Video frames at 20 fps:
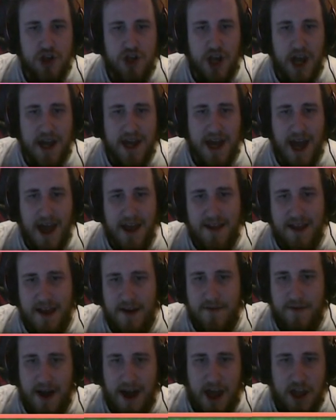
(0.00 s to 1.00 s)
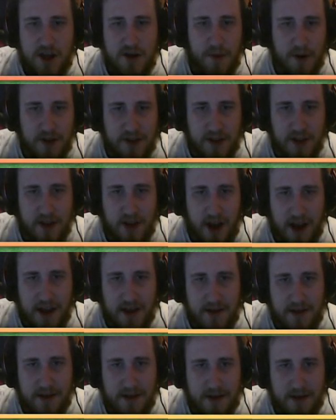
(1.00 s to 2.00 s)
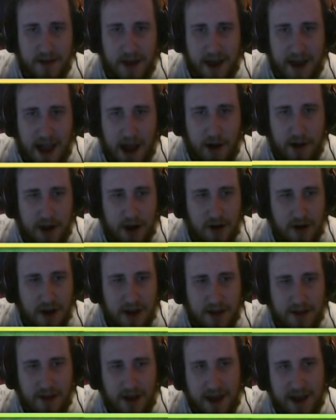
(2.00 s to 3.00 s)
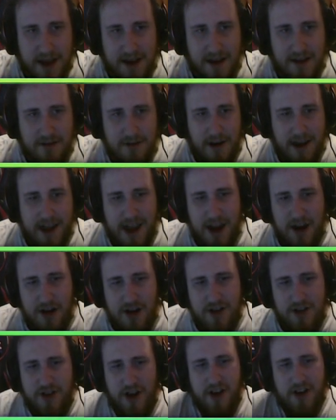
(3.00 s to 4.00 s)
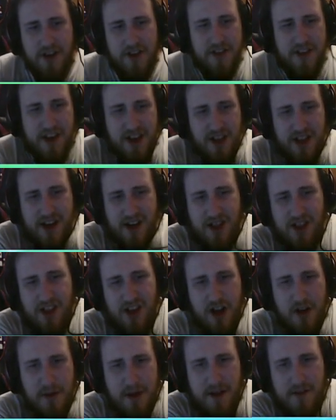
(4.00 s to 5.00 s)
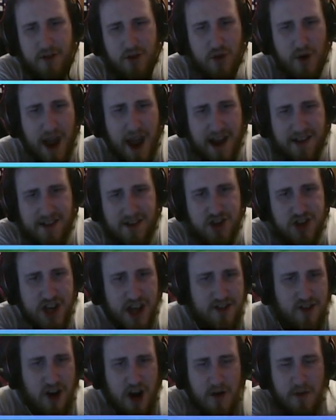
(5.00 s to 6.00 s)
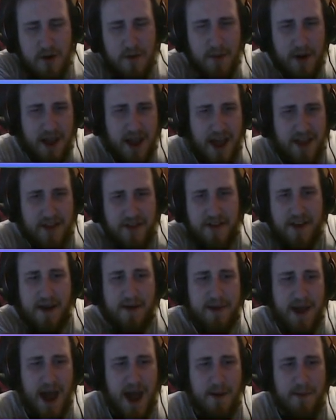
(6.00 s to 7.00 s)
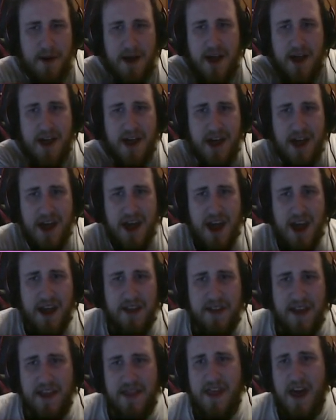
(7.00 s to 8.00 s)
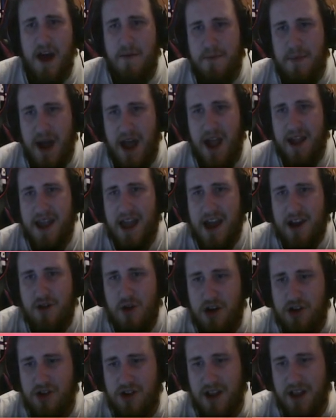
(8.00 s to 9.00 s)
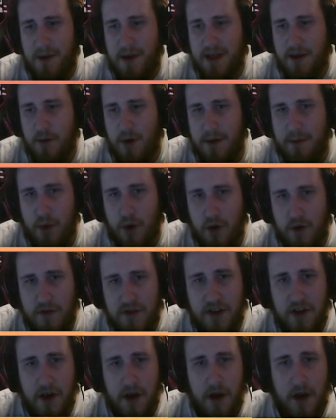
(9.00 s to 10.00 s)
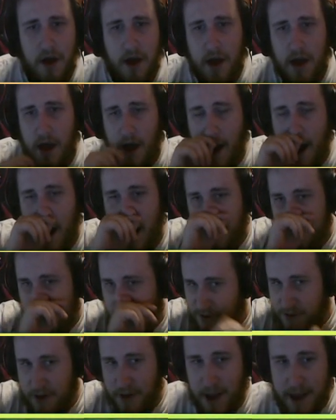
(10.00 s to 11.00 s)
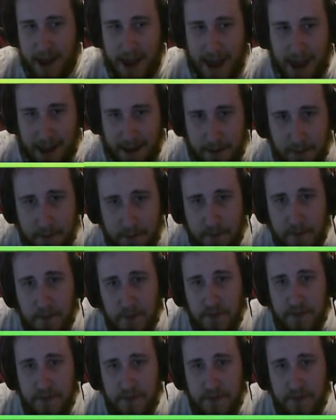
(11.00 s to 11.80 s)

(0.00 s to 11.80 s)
Jake has the advantage, puts the knight out here, and, like, right here you're starting to see, like, a little bit of cracks in Jake's armor, but at the same time, it's not that bad yet. Crusher needs to make the right moves. Moves the knight in.